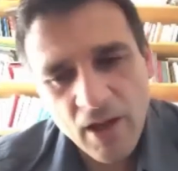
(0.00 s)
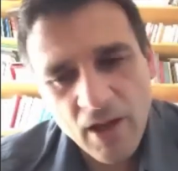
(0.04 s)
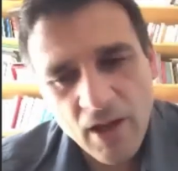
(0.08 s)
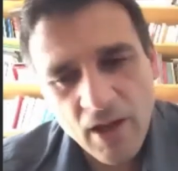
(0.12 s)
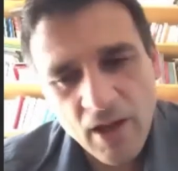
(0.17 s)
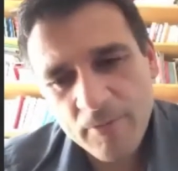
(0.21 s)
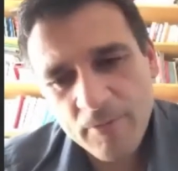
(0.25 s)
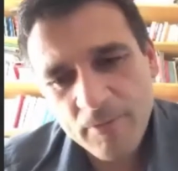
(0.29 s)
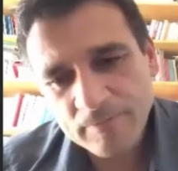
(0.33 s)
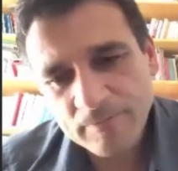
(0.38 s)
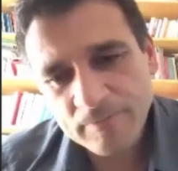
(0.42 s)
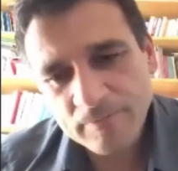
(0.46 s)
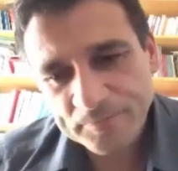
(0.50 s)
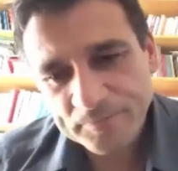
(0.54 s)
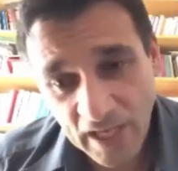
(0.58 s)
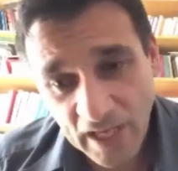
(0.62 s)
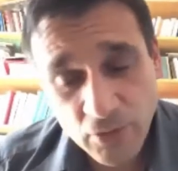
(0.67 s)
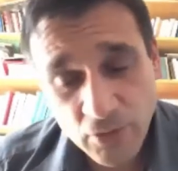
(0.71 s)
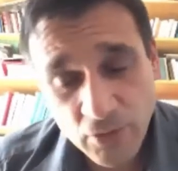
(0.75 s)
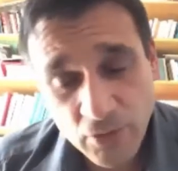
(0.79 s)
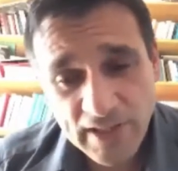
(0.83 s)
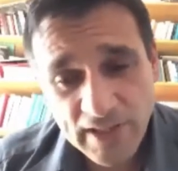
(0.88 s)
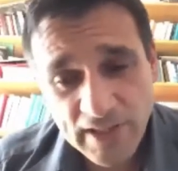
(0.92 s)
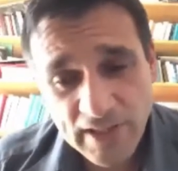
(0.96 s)
Yeah.
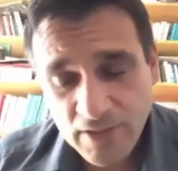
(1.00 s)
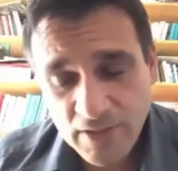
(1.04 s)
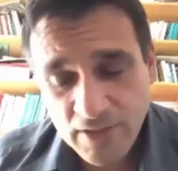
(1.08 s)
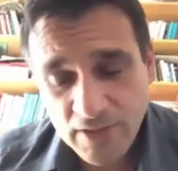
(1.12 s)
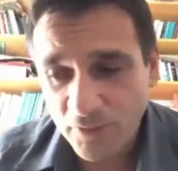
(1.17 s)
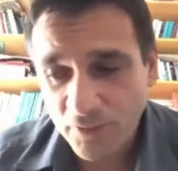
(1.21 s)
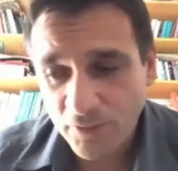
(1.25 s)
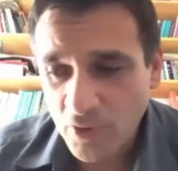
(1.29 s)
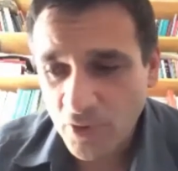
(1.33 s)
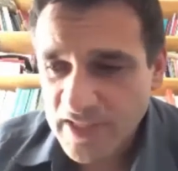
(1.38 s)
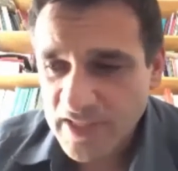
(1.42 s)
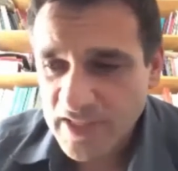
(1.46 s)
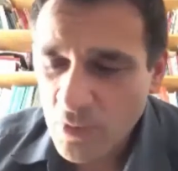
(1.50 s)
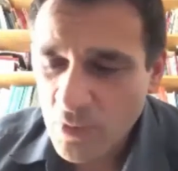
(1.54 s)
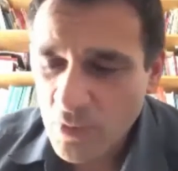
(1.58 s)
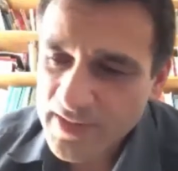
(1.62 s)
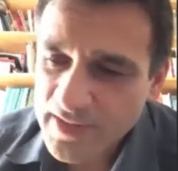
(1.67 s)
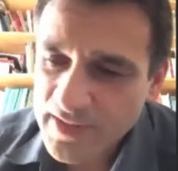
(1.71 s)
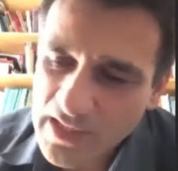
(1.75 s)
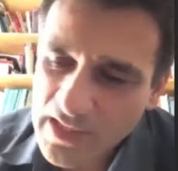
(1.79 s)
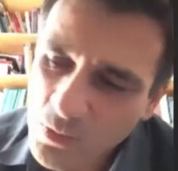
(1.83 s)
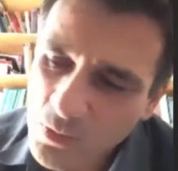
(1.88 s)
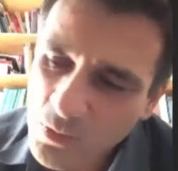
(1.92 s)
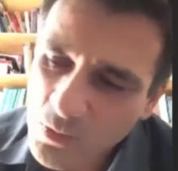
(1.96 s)
Actually, yes, of course, he
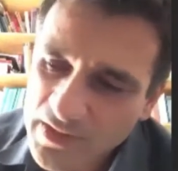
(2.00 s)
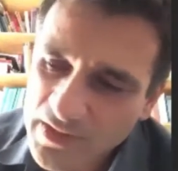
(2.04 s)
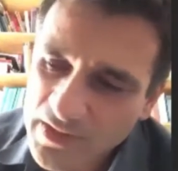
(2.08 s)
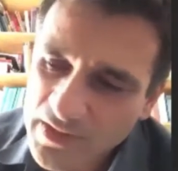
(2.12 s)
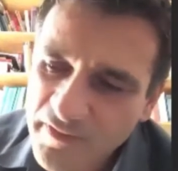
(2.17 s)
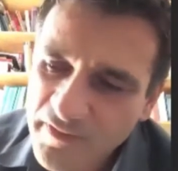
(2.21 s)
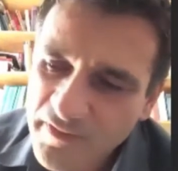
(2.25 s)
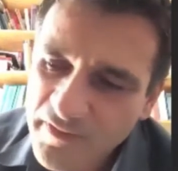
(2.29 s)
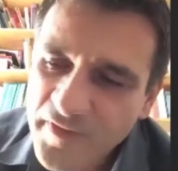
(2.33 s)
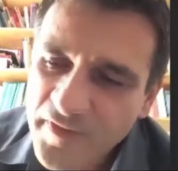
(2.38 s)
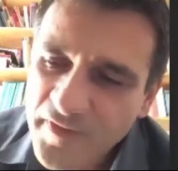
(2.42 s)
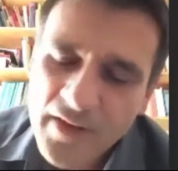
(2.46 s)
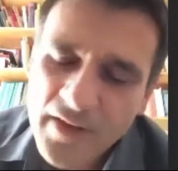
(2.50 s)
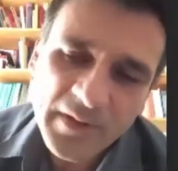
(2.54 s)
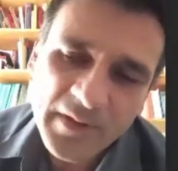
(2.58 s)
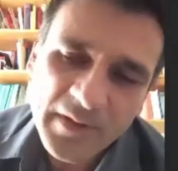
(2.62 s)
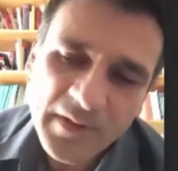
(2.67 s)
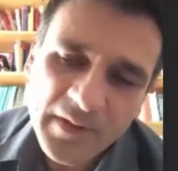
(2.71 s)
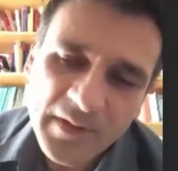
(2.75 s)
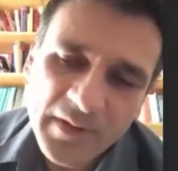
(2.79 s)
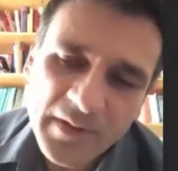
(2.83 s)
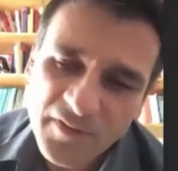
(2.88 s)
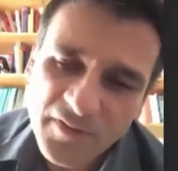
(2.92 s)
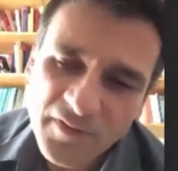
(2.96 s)
was a
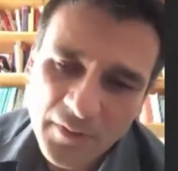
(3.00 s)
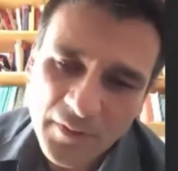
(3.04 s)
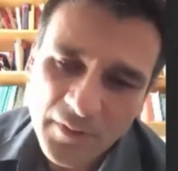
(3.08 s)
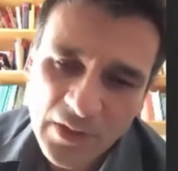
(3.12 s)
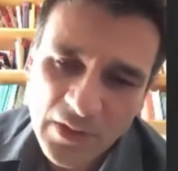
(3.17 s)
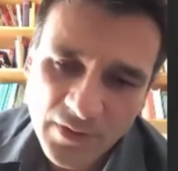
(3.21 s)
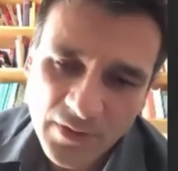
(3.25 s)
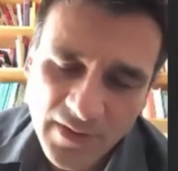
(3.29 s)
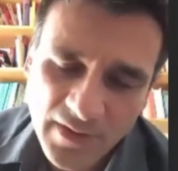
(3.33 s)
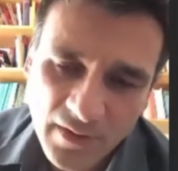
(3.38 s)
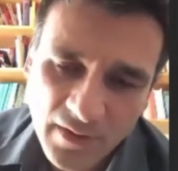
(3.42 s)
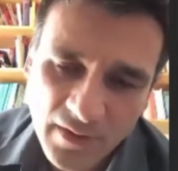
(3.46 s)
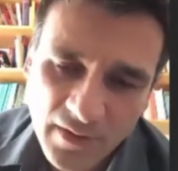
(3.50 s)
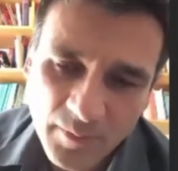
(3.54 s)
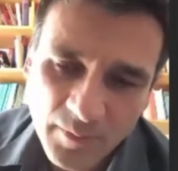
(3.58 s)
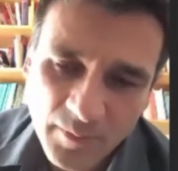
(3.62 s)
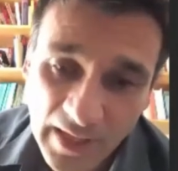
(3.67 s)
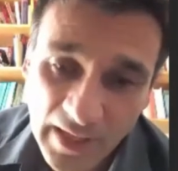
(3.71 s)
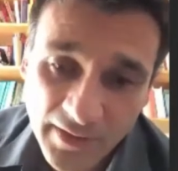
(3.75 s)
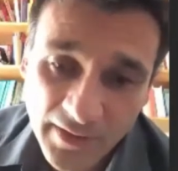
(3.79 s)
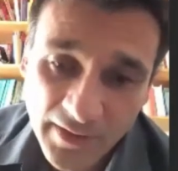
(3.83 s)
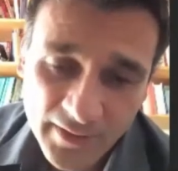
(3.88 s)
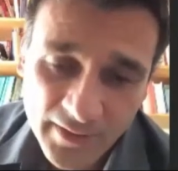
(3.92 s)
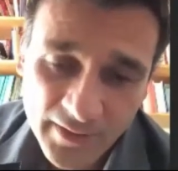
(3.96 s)
very, very good
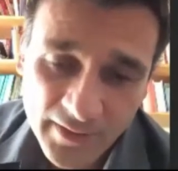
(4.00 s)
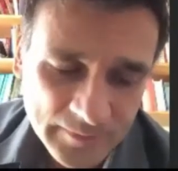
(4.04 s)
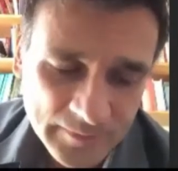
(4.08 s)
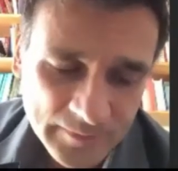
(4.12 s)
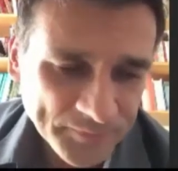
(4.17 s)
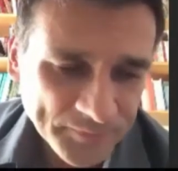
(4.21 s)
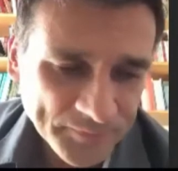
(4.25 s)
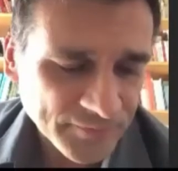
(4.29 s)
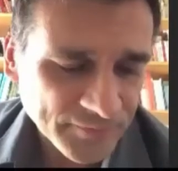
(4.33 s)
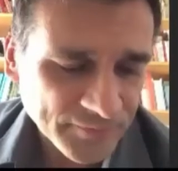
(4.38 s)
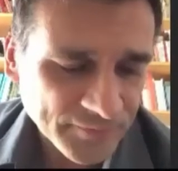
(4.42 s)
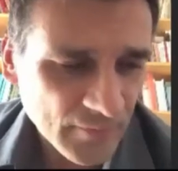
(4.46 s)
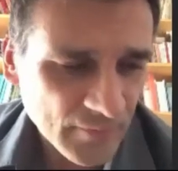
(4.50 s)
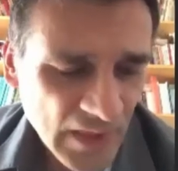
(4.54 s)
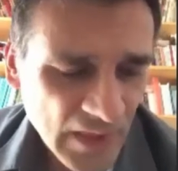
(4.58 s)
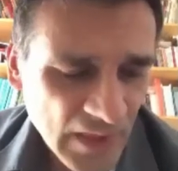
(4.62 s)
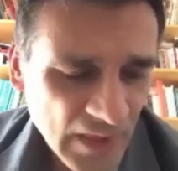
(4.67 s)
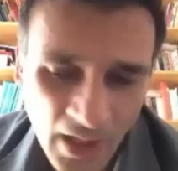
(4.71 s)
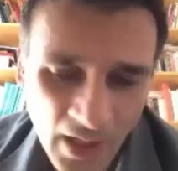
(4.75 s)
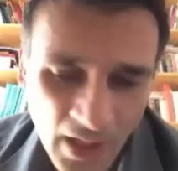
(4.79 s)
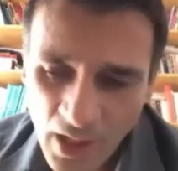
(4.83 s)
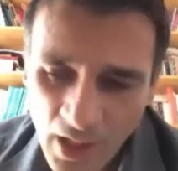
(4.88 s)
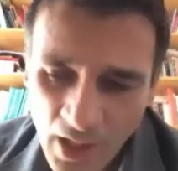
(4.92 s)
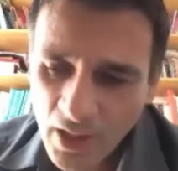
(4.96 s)
player.
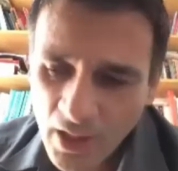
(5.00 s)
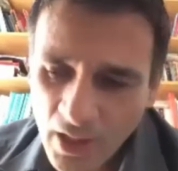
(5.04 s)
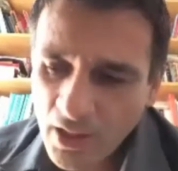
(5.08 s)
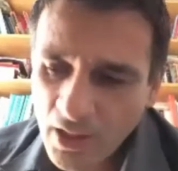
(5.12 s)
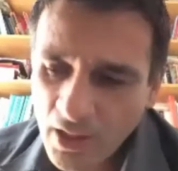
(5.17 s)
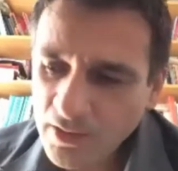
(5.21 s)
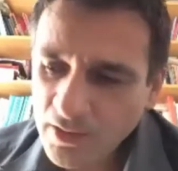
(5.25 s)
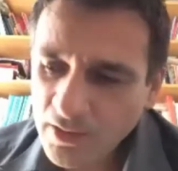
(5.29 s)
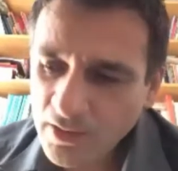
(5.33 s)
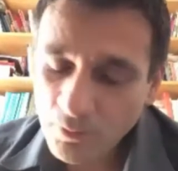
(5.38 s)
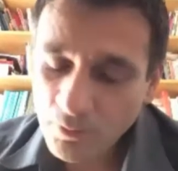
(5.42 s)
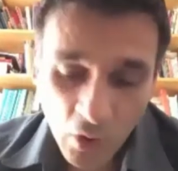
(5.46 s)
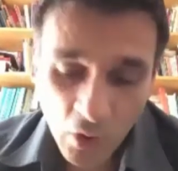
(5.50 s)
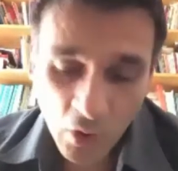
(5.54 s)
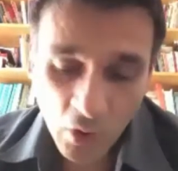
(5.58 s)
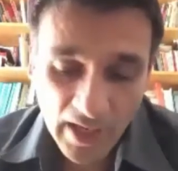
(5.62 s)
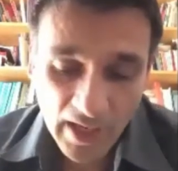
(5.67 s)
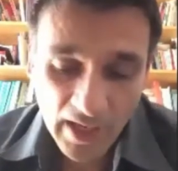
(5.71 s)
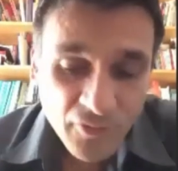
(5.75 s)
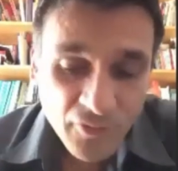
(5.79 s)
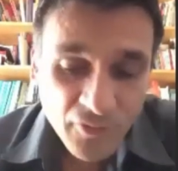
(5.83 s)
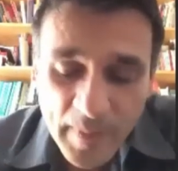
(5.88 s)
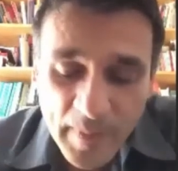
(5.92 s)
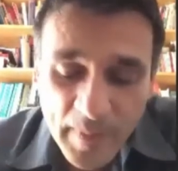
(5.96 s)
And
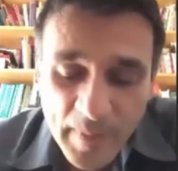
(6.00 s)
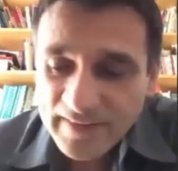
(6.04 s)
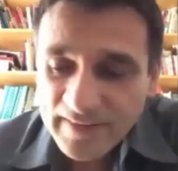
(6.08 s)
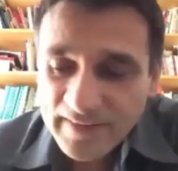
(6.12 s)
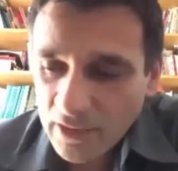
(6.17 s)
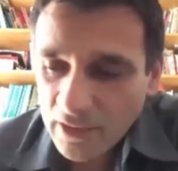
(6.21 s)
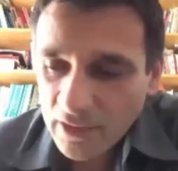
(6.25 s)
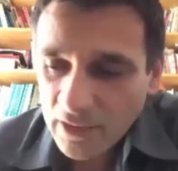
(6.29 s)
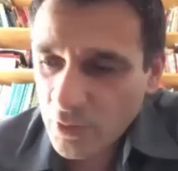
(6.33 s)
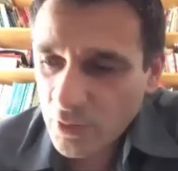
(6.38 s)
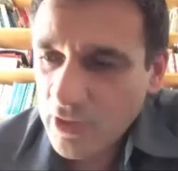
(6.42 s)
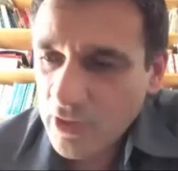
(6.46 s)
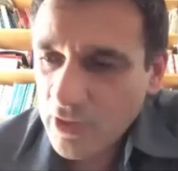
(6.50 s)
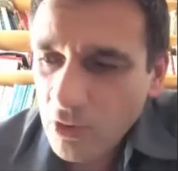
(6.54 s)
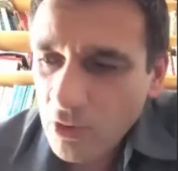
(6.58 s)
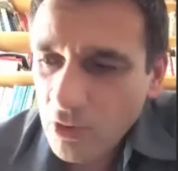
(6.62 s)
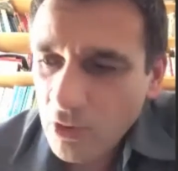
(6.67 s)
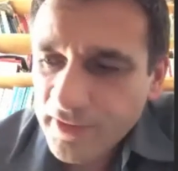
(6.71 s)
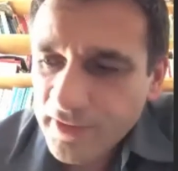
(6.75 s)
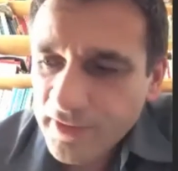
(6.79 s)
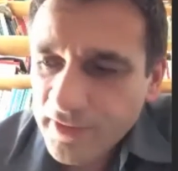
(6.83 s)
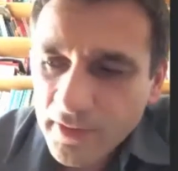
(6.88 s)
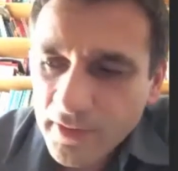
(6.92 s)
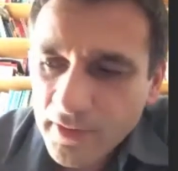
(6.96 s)
everybody, actually,
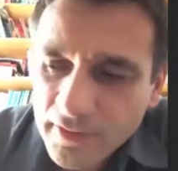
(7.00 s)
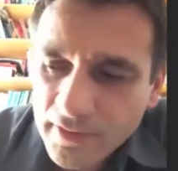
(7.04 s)
all